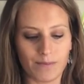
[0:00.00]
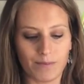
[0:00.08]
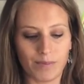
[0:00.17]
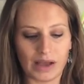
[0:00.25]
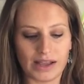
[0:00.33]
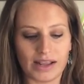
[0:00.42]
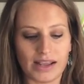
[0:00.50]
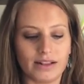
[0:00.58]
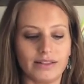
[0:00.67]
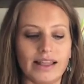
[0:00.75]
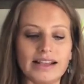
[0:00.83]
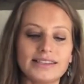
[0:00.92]
but
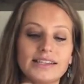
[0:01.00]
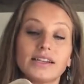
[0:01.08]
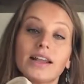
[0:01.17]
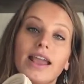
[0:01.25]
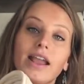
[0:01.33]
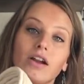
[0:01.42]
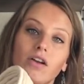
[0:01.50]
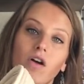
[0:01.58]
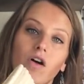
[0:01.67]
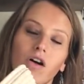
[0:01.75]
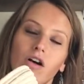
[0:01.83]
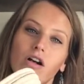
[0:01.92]
it lets in air
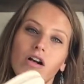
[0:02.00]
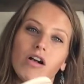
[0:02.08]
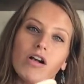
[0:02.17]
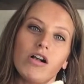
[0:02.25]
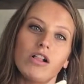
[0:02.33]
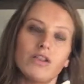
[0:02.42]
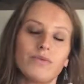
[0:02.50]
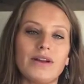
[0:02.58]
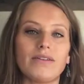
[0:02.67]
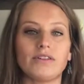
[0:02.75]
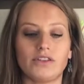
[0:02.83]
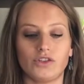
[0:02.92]
all around it,